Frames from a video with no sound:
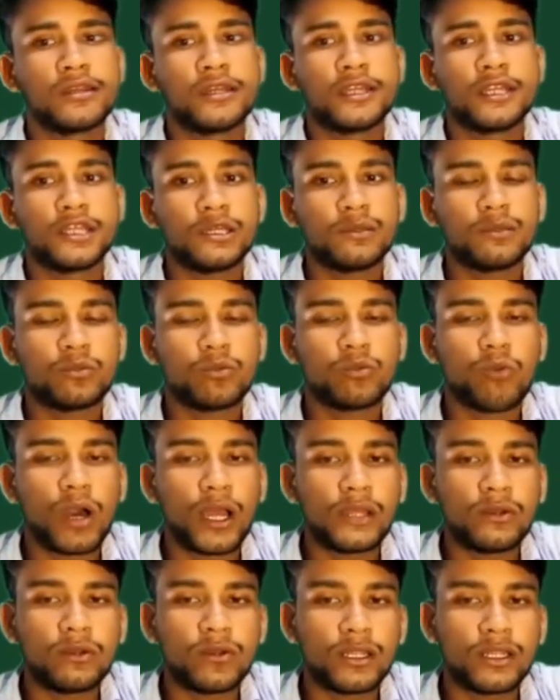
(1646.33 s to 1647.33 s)
If
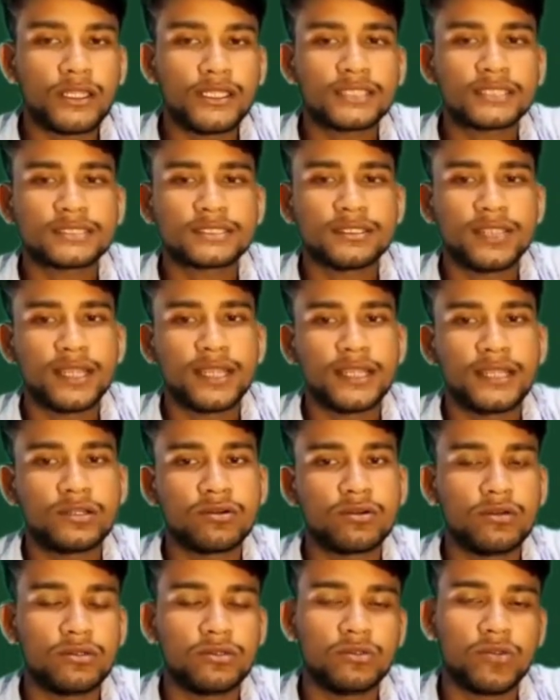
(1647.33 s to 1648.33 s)
y1x
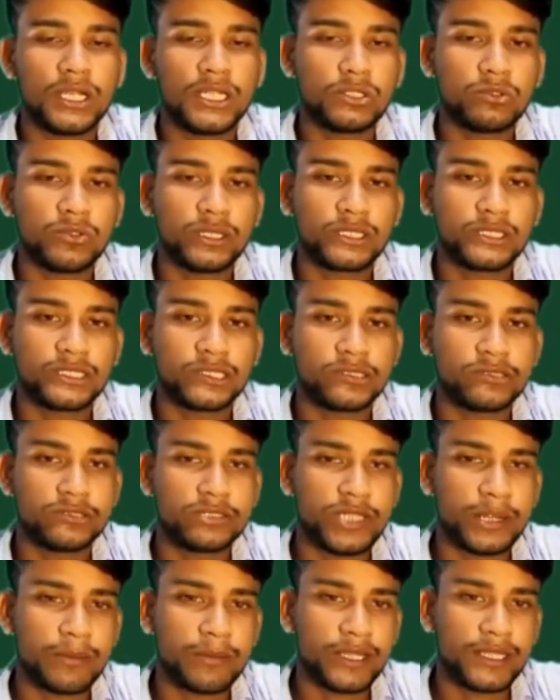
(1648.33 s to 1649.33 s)
equal to y2x equal to
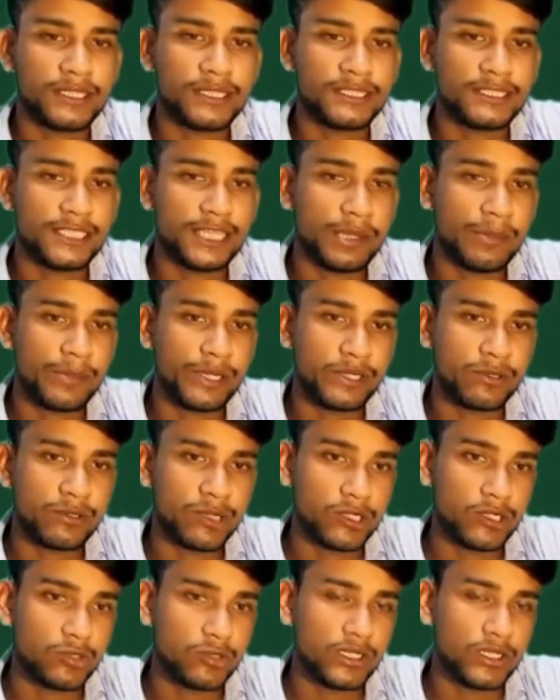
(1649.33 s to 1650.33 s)
lambda and gm
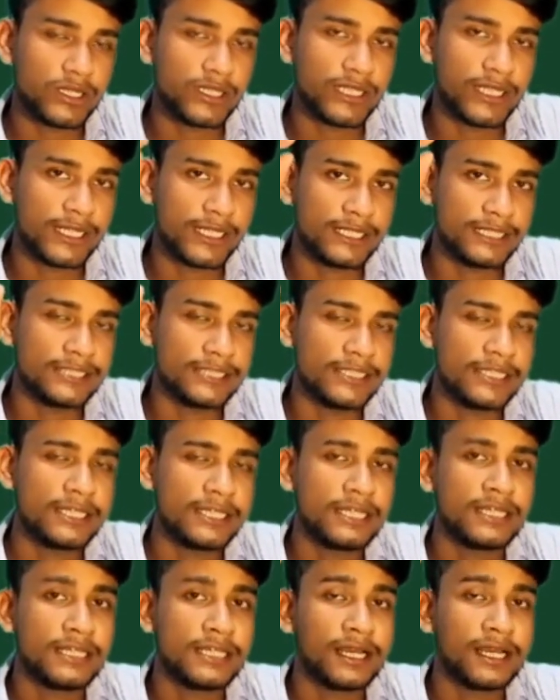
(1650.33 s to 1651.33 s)
equal to 1, that is
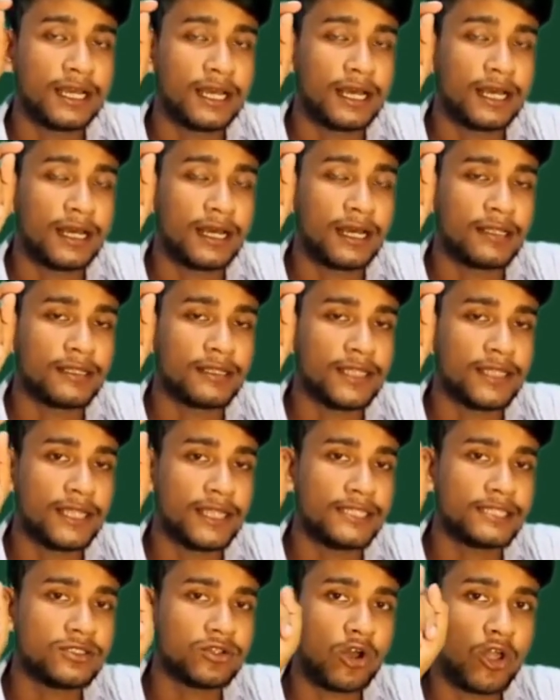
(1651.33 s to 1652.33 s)
there
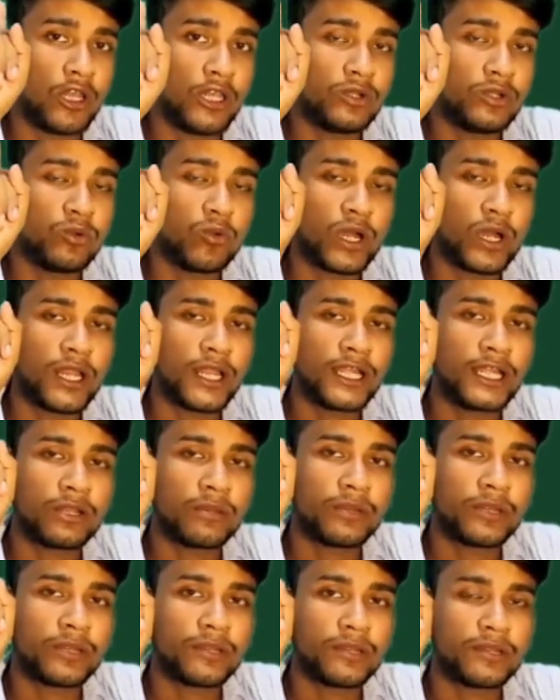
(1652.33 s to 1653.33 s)
is only one
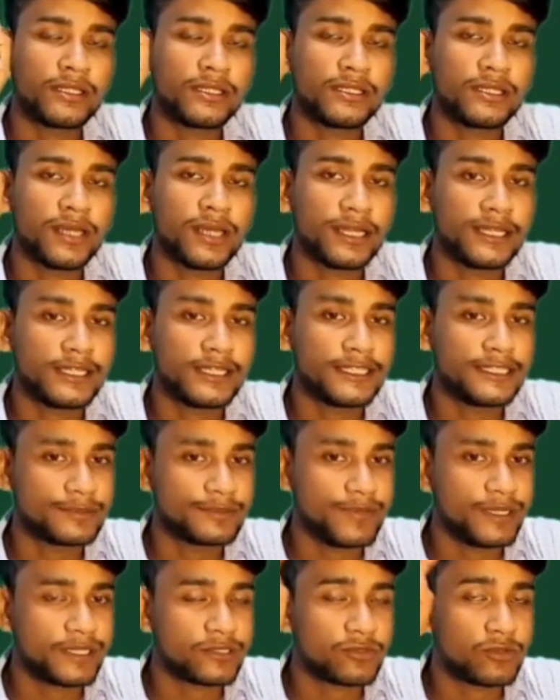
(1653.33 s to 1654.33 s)
eigenvector in the
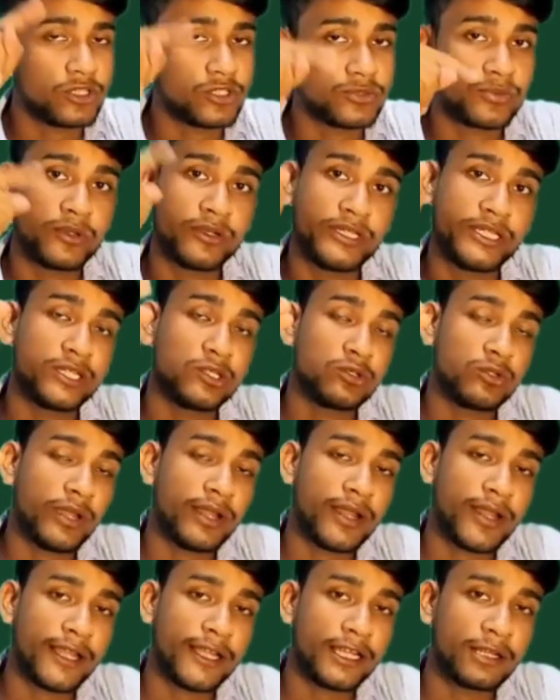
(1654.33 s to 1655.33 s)
eigenspace corresponding to an
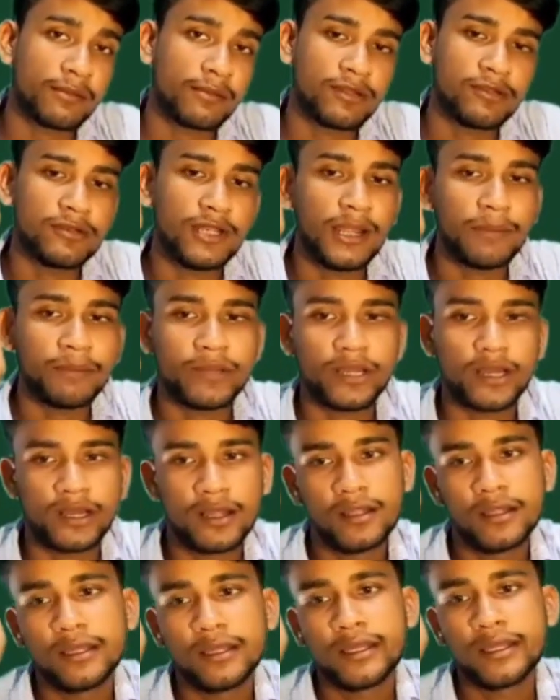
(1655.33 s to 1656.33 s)
eigenvalue lambda,
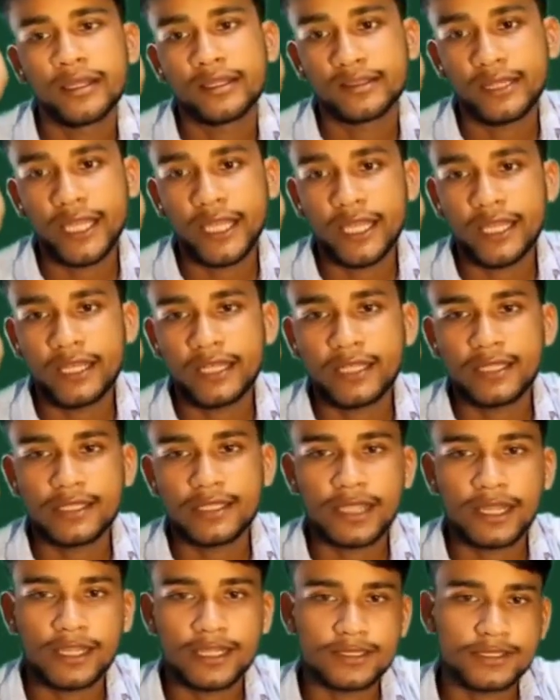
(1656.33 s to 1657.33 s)
then
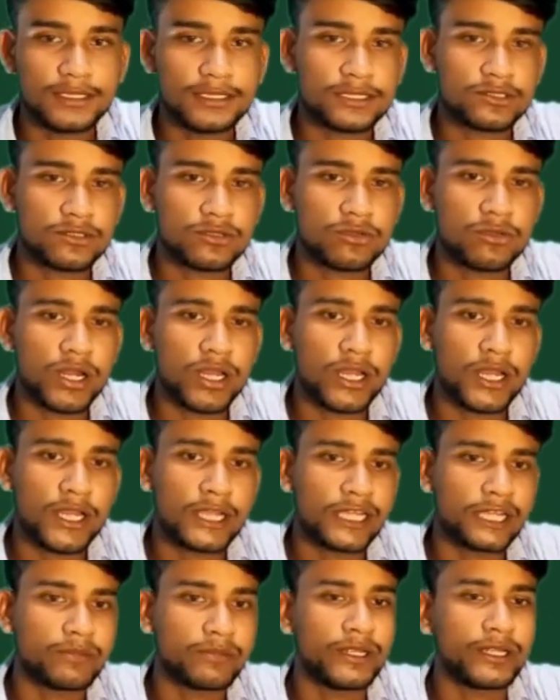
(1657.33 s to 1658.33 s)
there exists one
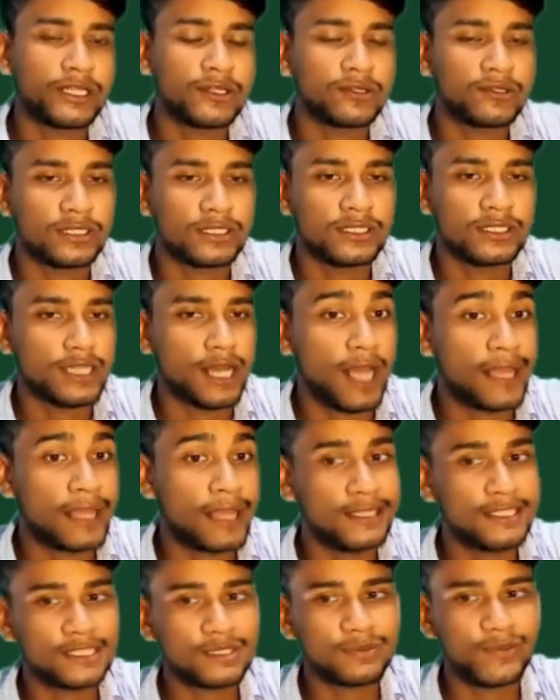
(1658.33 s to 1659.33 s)
eigenvector in the
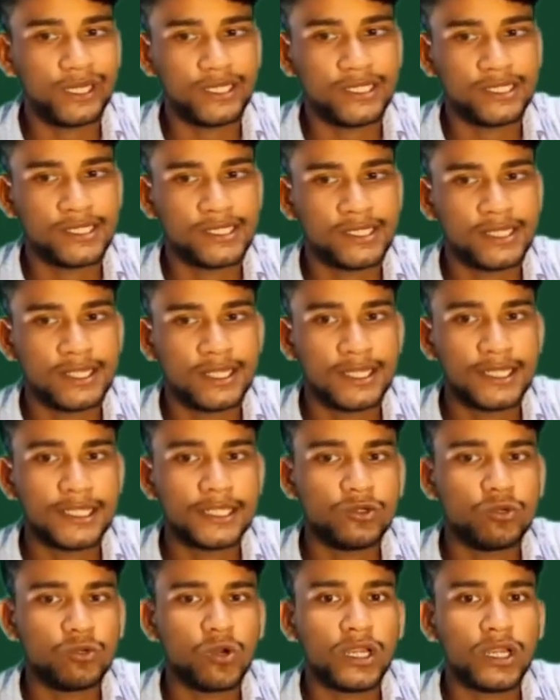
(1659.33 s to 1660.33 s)
eigenspace. Let
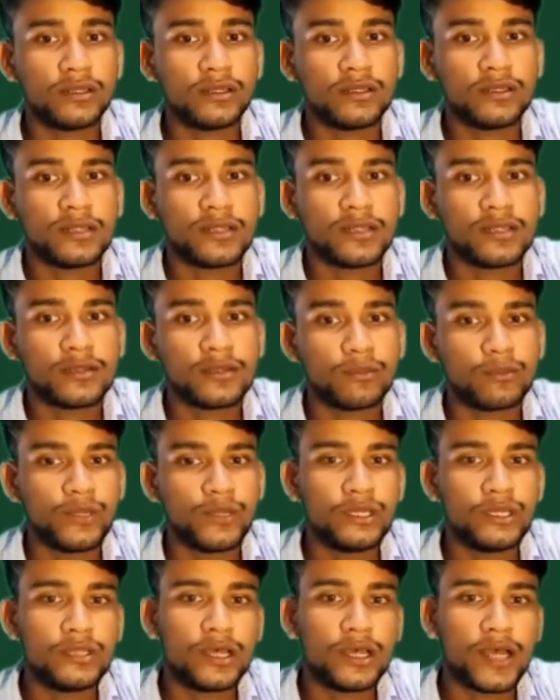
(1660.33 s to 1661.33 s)
u1
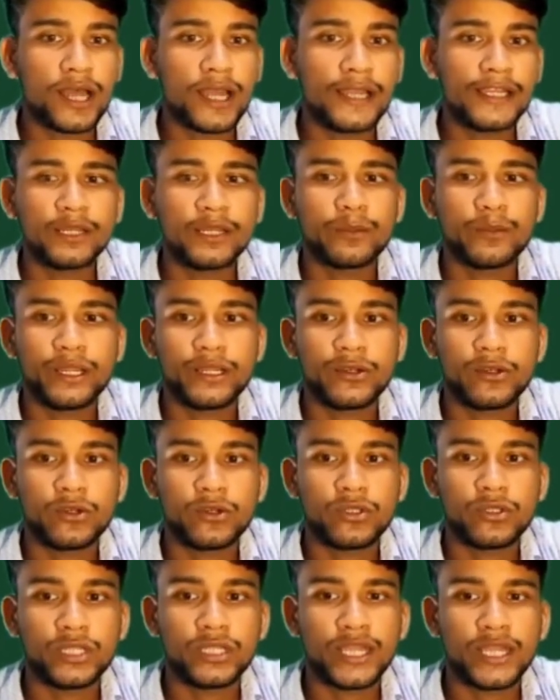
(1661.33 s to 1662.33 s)
be the eigenvector,
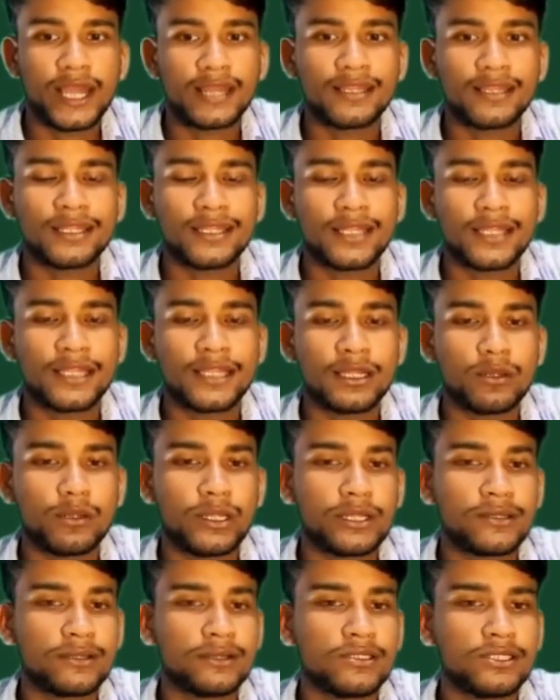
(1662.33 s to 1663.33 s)
then another
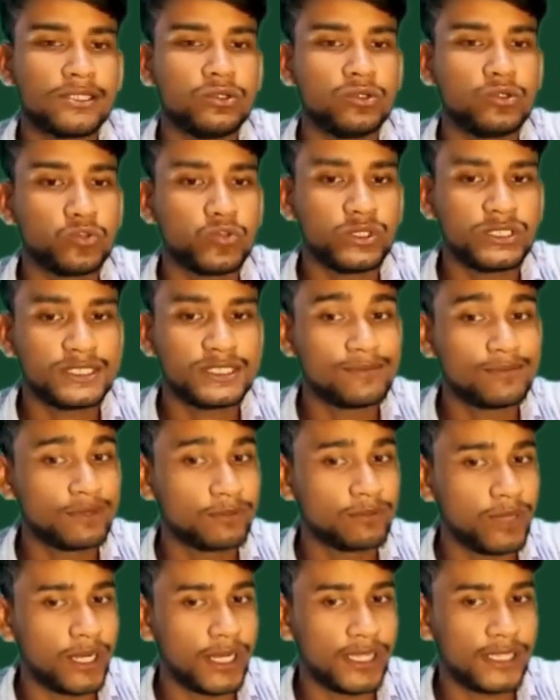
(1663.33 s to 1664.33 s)
eigenvector u2 is given
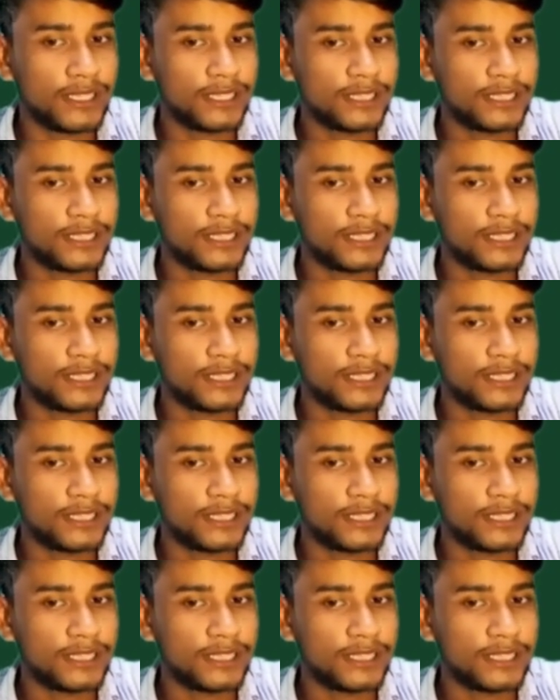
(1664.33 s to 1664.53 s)
by